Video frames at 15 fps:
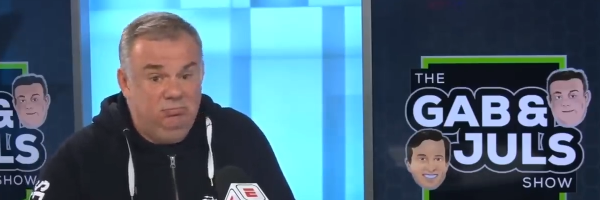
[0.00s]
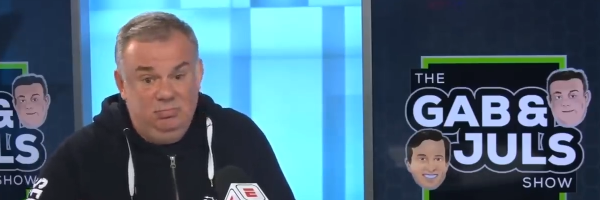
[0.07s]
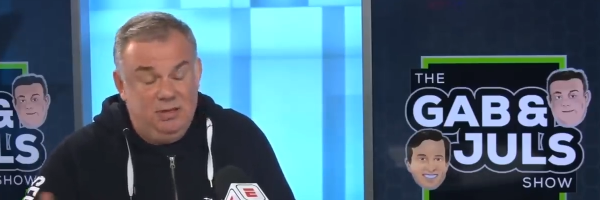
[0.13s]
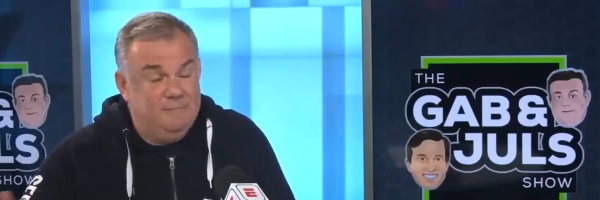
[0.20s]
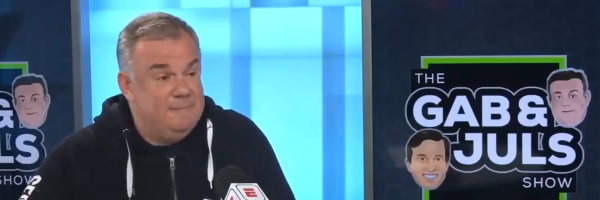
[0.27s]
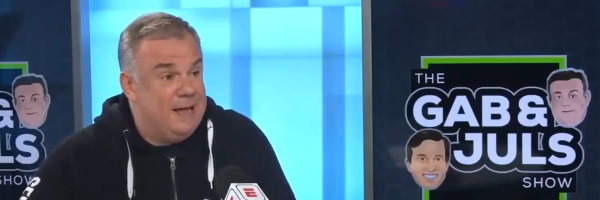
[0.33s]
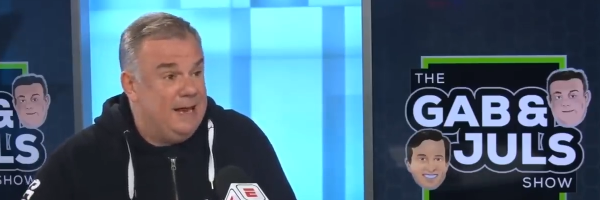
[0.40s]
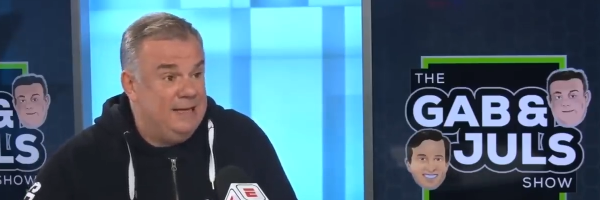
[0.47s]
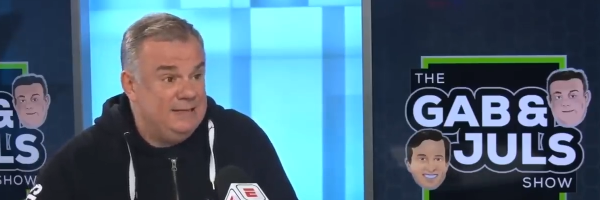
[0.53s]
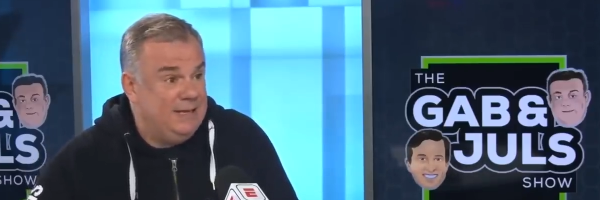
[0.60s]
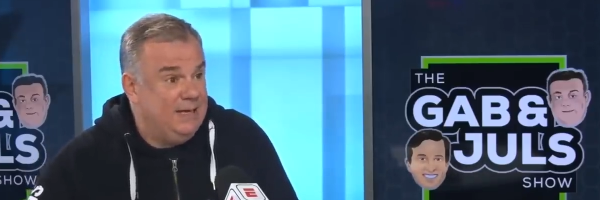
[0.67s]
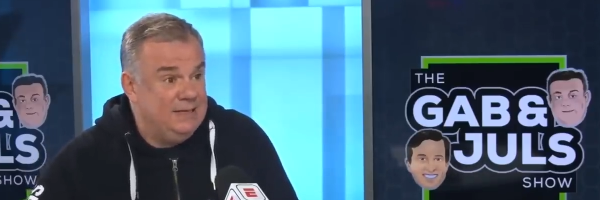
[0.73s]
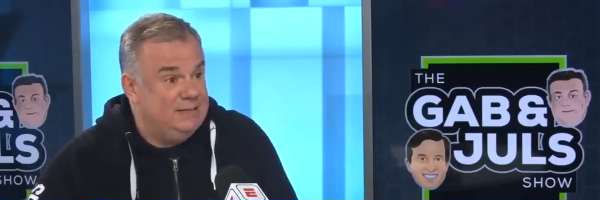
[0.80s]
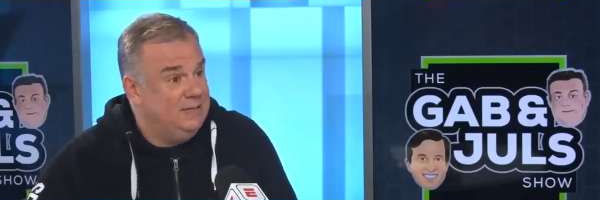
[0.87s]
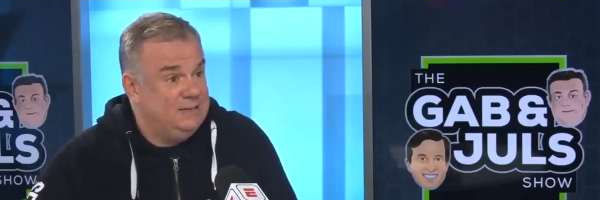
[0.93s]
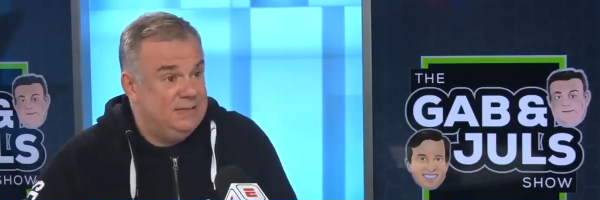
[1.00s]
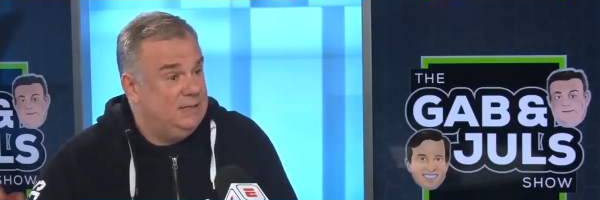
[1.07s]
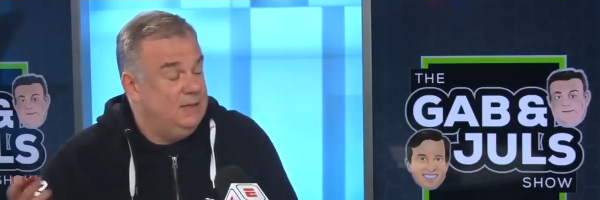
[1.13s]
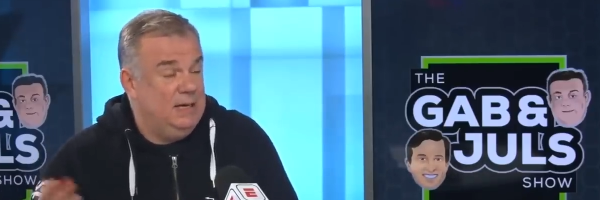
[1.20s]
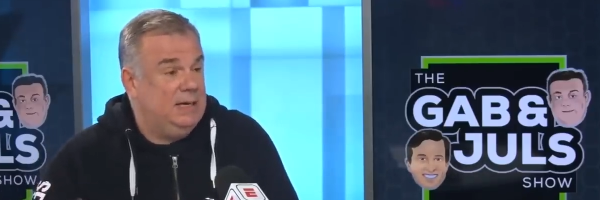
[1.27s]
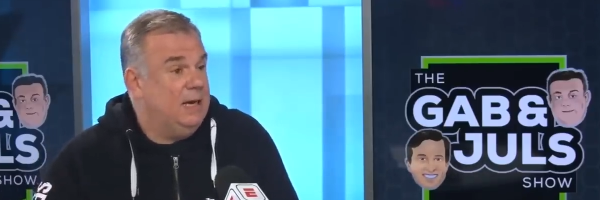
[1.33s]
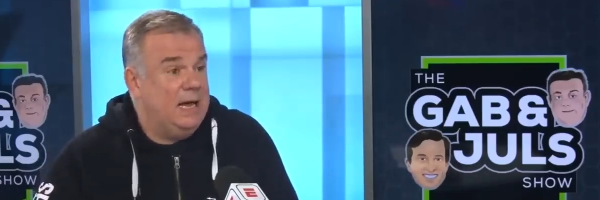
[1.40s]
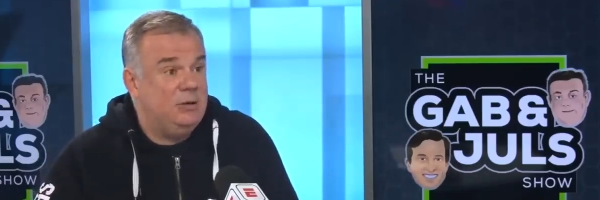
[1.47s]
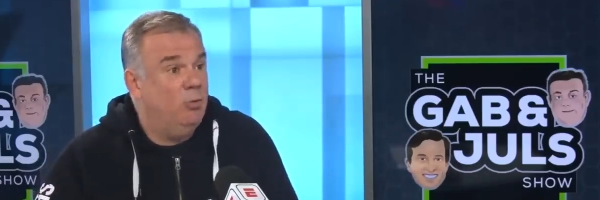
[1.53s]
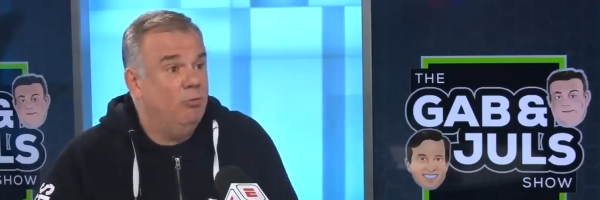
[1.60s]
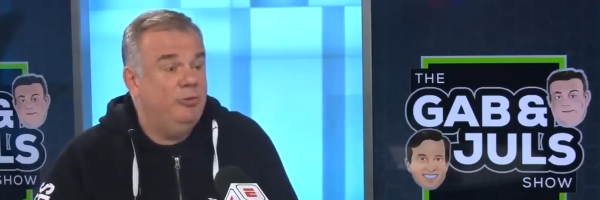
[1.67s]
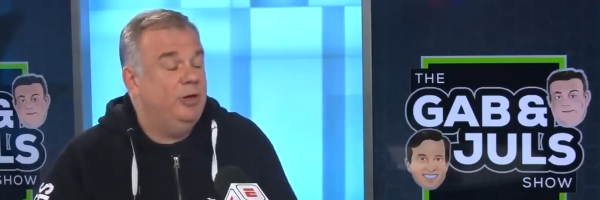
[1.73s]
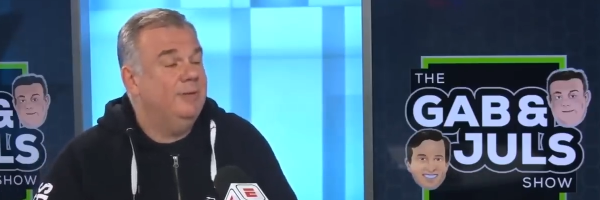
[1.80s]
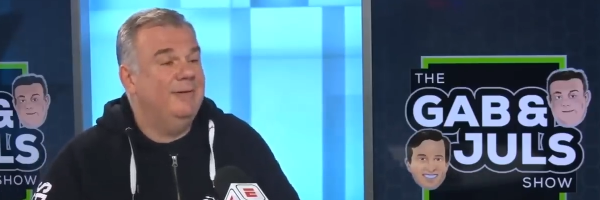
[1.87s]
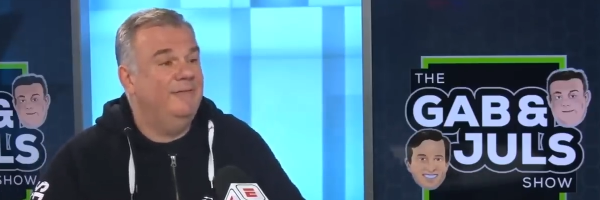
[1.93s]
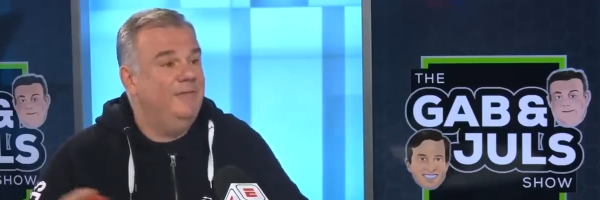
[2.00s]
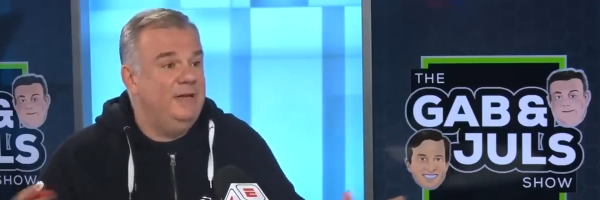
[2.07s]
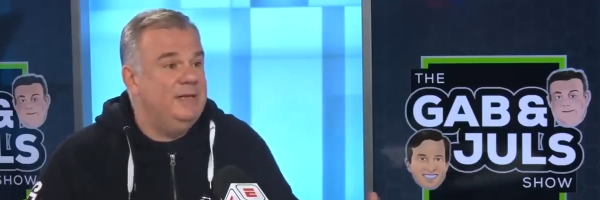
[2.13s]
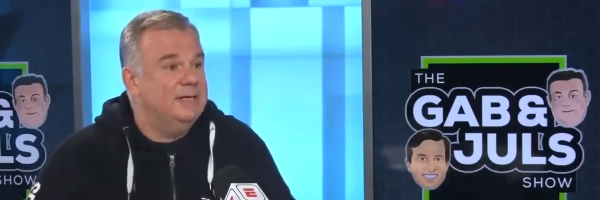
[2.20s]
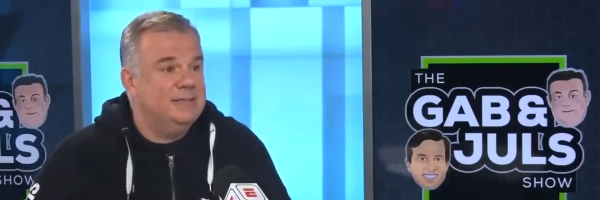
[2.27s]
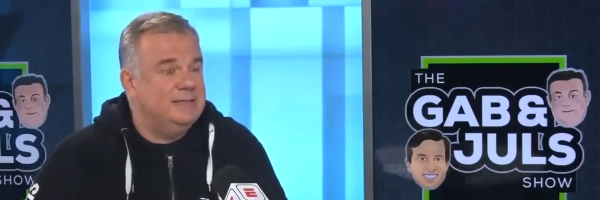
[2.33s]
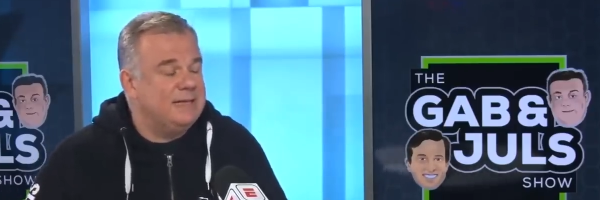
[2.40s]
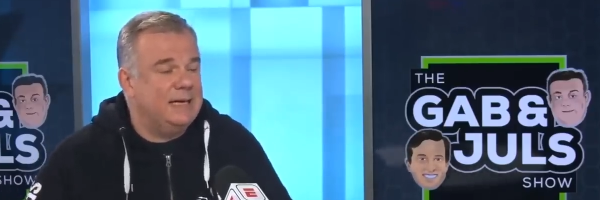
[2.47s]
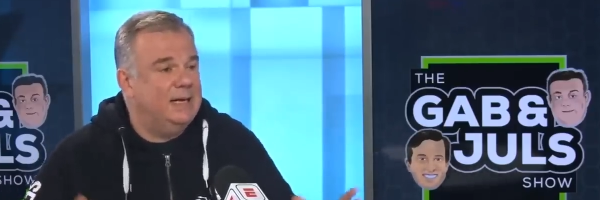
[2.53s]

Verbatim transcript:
Speaker 1: Dembele is inconsistent, and I don't think Rafinha is a